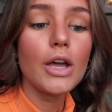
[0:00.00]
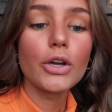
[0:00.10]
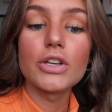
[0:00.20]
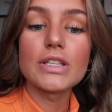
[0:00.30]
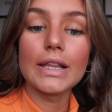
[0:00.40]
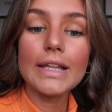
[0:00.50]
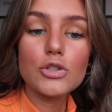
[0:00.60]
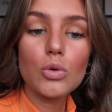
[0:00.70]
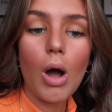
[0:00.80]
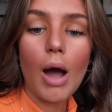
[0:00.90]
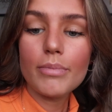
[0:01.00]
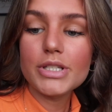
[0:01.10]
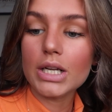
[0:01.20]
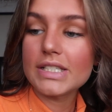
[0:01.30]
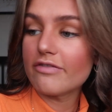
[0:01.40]
because little
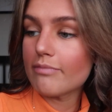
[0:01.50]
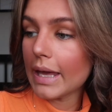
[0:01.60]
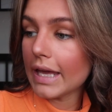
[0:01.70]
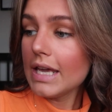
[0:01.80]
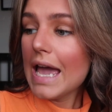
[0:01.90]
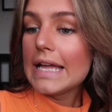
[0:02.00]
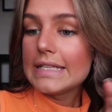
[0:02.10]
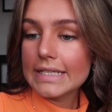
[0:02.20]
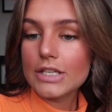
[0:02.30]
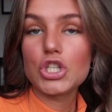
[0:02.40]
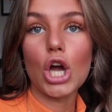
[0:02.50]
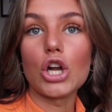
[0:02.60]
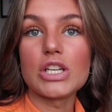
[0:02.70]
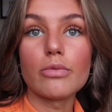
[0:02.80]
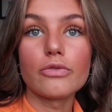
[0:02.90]
unproductive me didn't
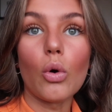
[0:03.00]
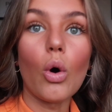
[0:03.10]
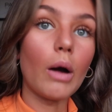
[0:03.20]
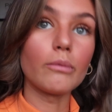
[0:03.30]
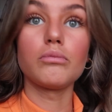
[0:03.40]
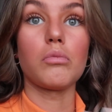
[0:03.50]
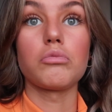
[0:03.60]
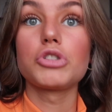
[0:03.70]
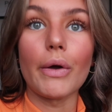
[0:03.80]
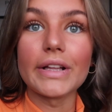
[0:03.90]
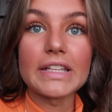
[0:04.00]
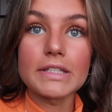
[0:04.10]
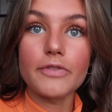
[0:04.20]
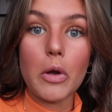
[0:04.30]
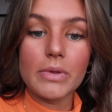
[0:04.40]
charge it before I was going
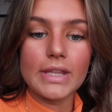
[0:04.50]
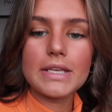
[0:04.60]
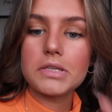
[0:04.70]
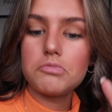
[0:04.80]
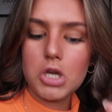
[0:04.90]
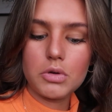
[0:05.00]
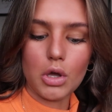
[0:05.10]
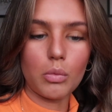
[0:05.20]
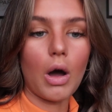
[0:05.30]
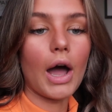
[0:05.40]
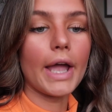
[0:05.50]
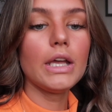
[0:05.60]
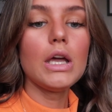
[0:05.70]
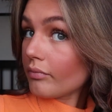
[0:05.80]
into filming this. Don't know why.